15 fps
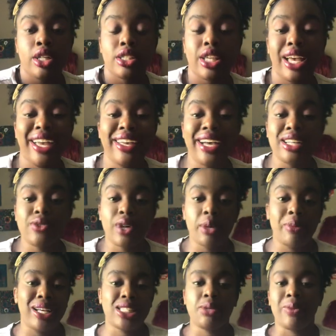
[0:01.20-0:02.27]
So hey guys, welcome
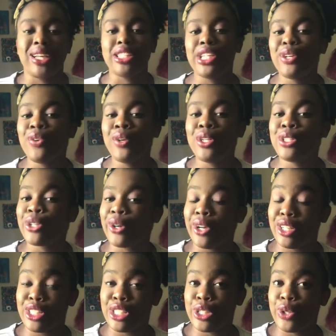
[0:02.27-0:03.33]
back to my channel. It is your girl
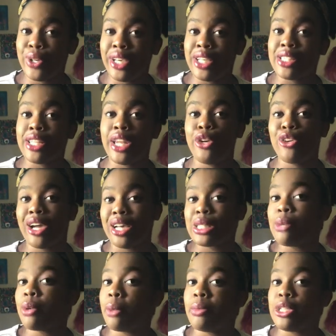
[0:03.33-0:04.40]
Justria, and today you guys
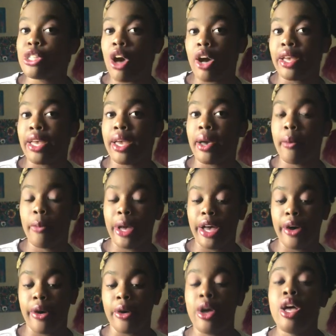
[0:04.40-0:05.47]
I'm gonna be talking
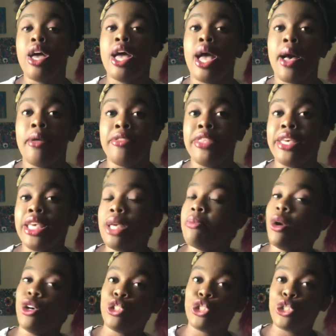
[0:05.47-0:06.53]
about the
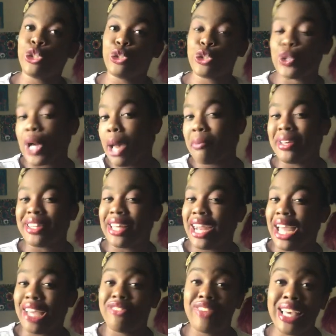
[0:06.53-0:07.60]
emotional trauma that
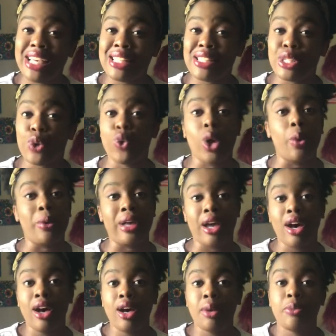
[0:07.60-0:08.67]
I faced growing
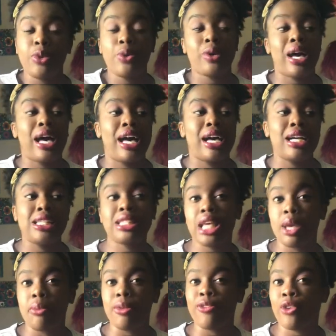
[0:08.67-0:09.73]
up, you guys.
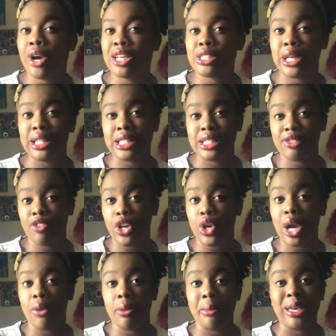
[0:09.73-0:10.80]
And before I start this
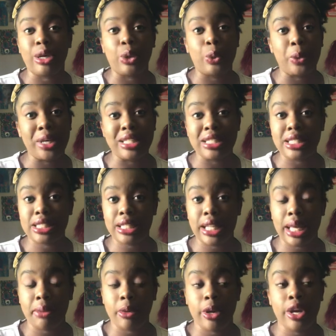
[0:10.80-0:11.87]
video, I want to make a quick
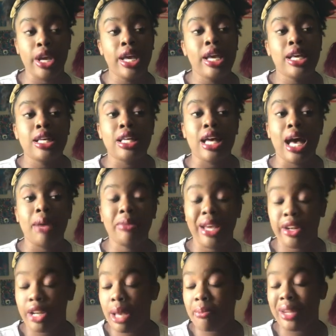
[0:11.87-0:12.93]
disclaimer. I'm
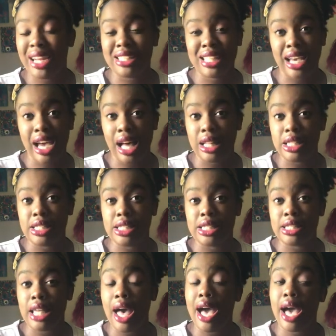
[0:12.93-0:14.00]
not a
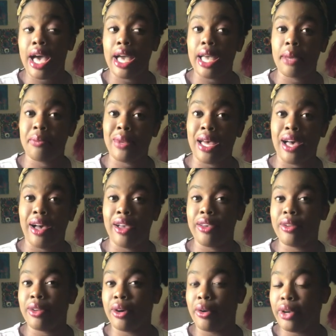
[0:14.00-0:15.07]
psychologist. I am not,
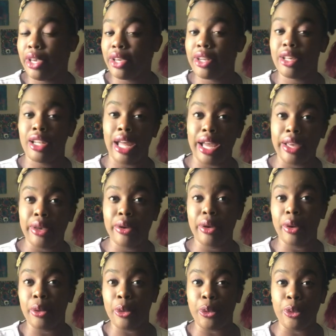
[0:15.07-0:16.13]
here to I
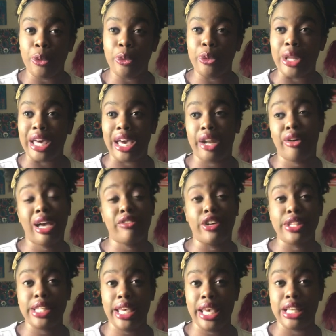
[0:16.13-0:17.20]
don't have
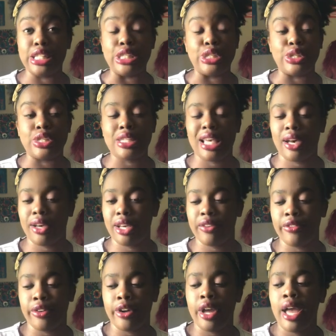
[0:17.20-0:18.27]
all the answers.
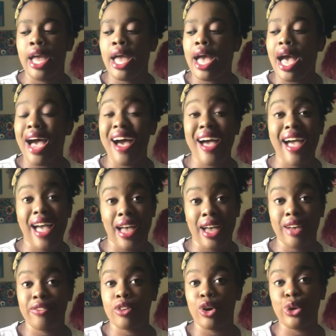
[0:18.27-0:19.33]
However, I
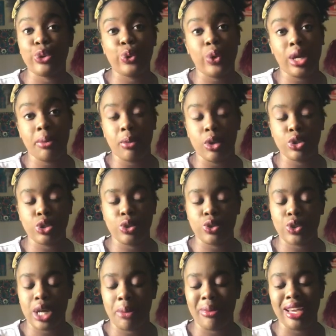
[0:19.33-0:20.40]
have gone through emotional
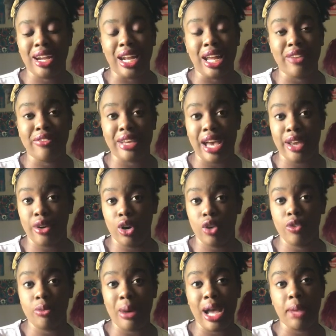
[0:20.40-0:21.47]
trauma and I've gotten
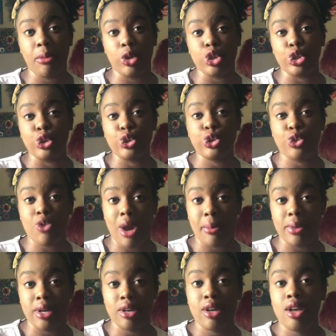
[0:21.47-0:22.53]
over my emotional
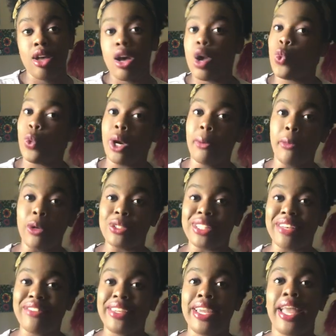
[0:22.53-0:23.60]
trauma. Well, most
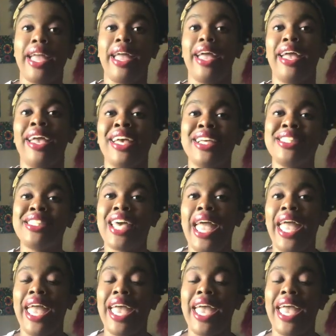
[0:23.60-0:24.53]
of it. And